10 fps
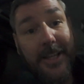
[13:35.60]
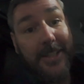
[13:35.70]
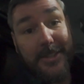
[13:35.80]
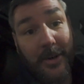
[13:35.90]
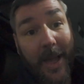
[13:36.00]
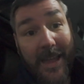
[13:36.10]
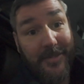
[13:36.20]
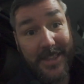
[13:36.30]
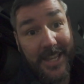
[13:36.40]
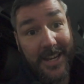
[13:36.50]
So
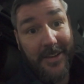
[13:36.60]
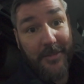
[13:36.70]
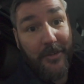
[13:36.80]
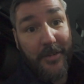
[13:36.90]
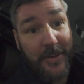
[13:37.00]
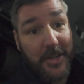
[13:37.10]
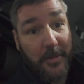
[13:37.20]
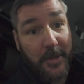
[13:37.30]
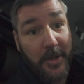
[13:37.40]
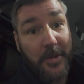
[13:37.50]
everything for a
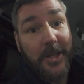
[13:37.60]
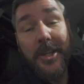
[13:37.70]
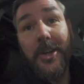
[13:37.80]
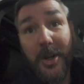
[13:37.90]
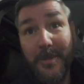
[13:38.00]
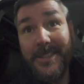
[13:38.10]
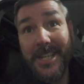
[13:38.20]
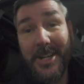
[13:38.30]
VW, come and see